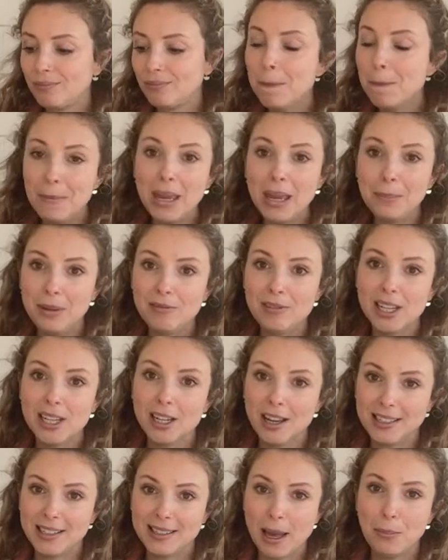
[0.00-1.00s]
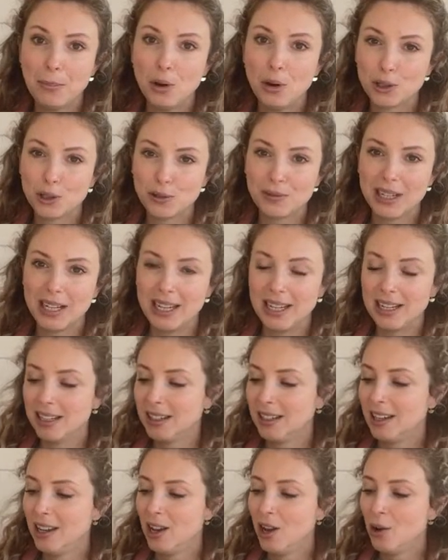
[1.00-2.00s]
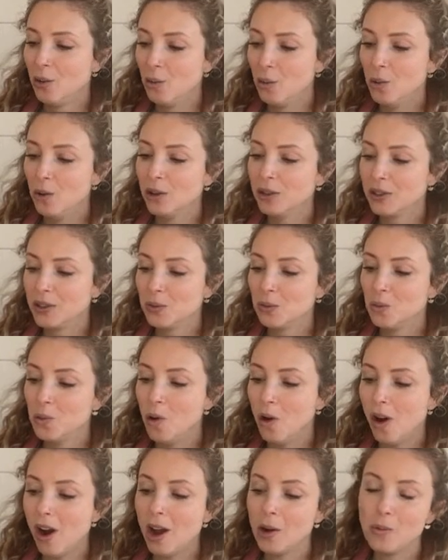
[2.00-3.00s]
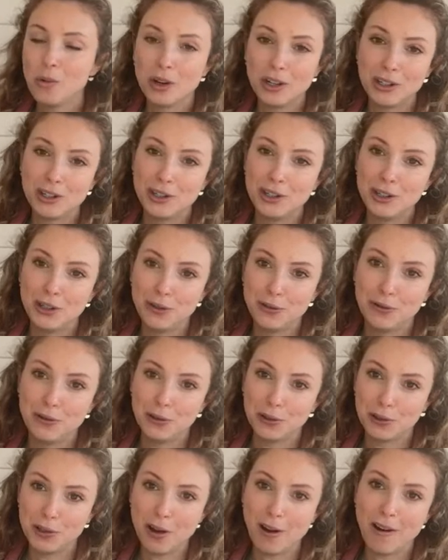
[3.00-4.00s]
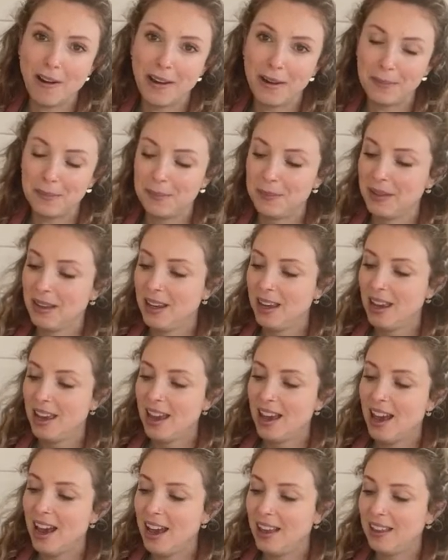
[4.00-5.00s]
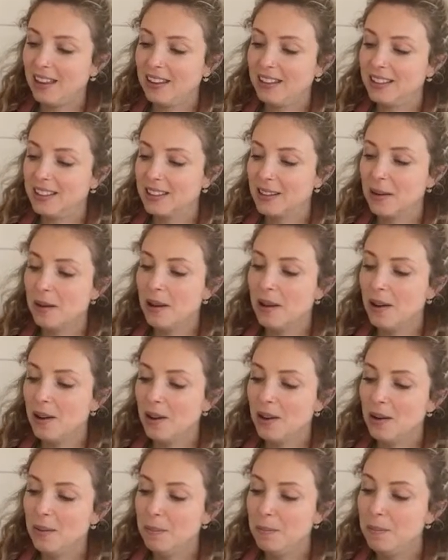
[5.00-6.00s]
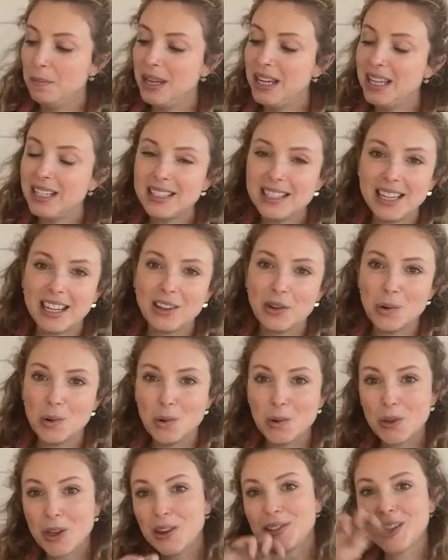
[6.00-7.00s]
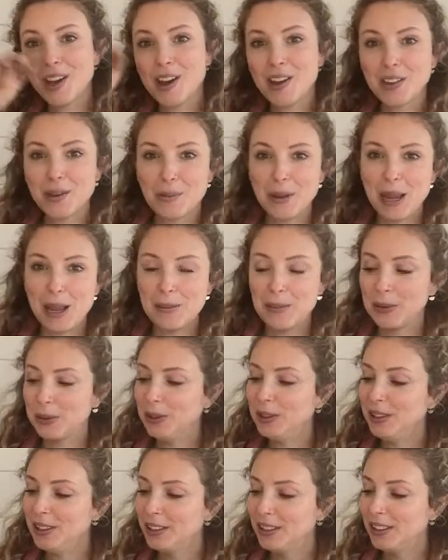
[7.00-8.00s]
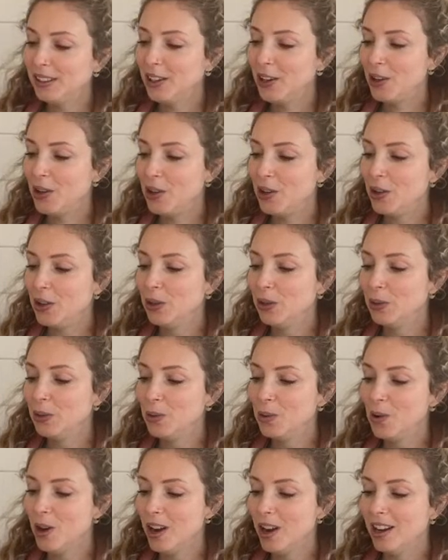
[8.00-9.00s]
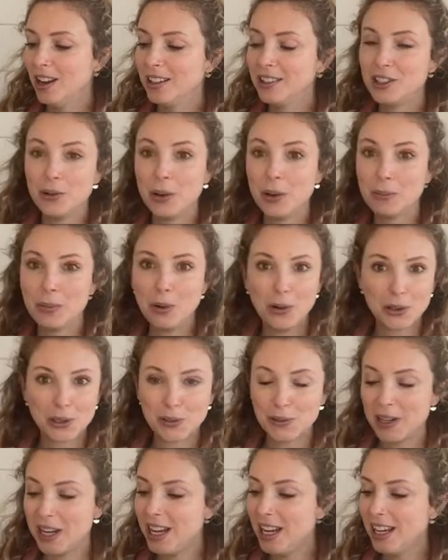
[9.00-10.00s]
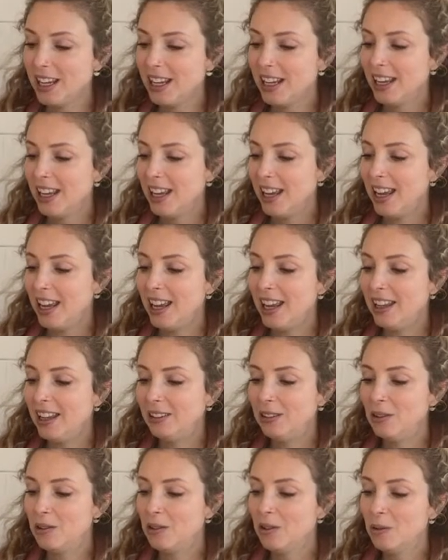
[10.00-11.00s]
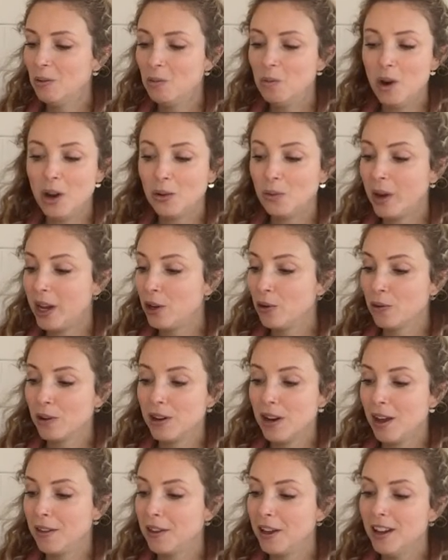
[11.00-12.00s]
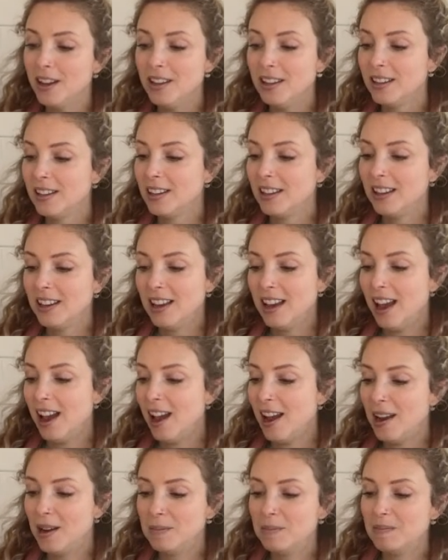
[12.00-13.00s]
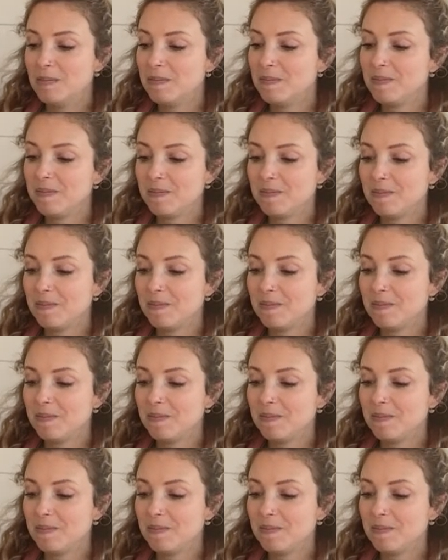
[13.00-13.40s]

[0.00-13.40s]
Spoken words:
made me realize that pottery was what I wanted to do full time. And meeting all those other people who were doing pottery in one way or another, it